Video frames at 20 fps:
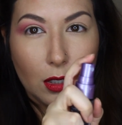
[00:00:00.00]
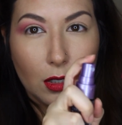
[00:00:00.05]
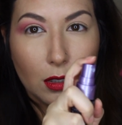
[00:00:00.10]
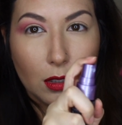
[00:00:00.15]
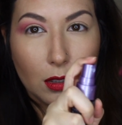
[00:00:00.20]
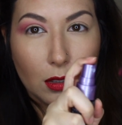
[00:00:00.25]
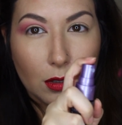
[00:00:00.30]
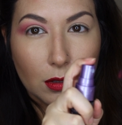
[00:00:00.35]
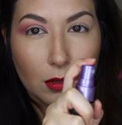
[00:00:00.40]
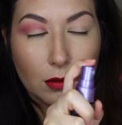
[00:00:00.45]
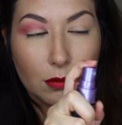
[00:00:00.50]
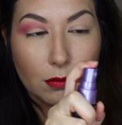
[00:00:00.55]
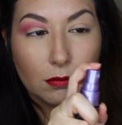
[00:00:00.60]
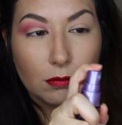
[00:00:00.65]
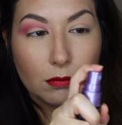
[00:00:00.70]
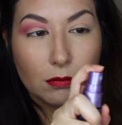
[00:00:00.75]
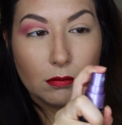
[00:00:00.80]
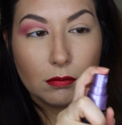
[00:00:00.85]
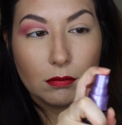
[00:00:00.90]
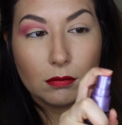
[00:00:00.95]

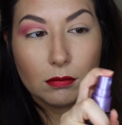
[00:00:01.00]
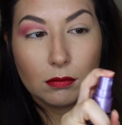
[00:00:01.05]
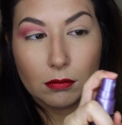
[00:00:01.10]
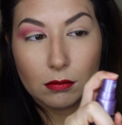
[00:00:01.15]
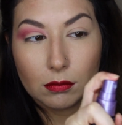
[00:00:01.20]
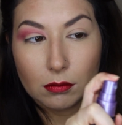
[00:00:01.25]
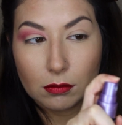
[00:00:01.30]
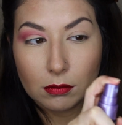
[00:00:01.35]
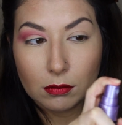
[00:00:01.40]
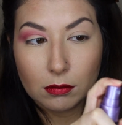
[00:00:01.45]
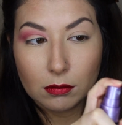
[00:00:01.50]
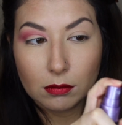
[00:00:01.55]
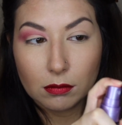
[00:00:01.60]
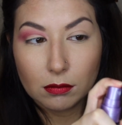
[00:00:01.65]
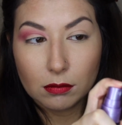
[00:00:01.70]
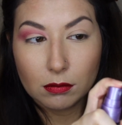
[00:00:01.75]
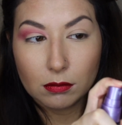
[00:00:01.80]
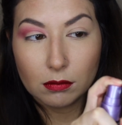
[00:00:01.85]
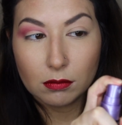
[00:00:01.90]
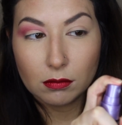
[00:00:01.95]
[no speech]